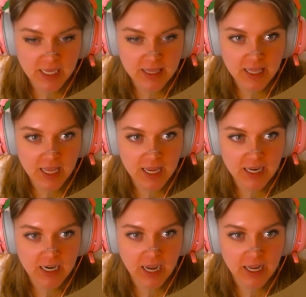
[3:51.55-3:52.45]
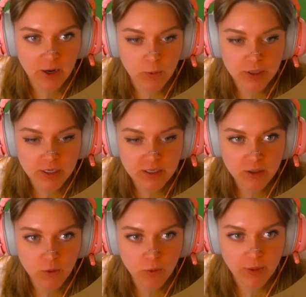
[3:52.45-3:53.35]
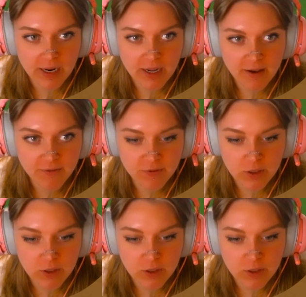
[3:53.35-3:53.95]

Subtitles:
and then I ordered quite a